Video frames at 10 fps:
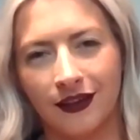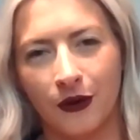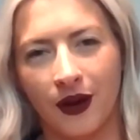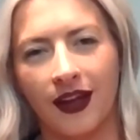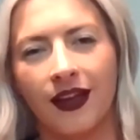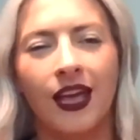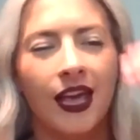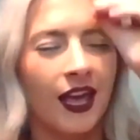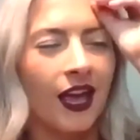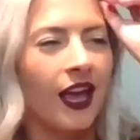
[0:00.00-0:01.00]
Okay,
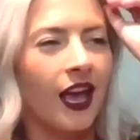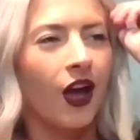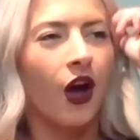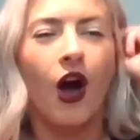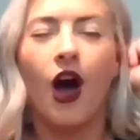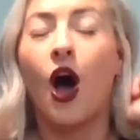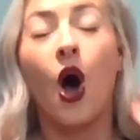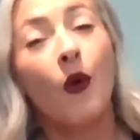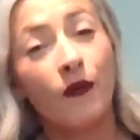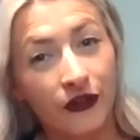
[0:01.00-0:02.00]

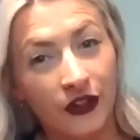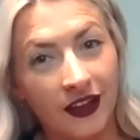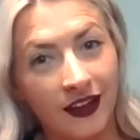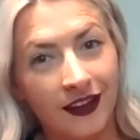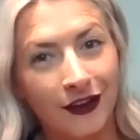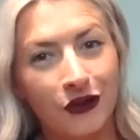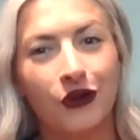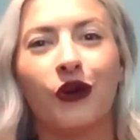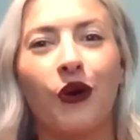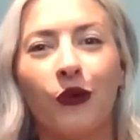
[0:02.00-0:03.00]
hopefully
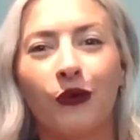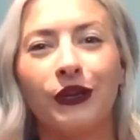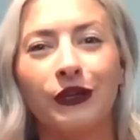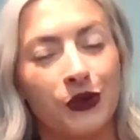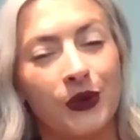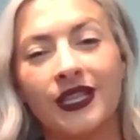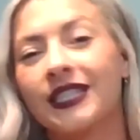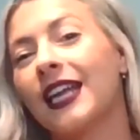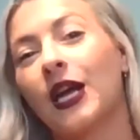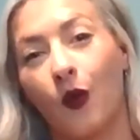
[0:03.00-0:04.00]
you're only doing
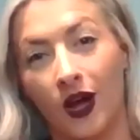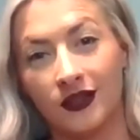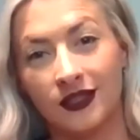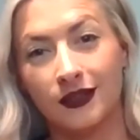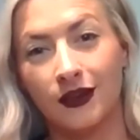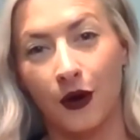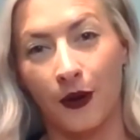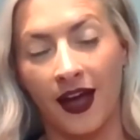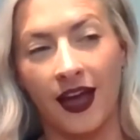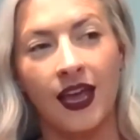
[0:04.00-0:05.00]
this day once.
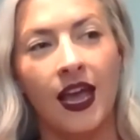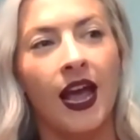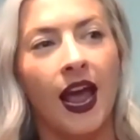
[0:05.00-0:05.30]
Okay.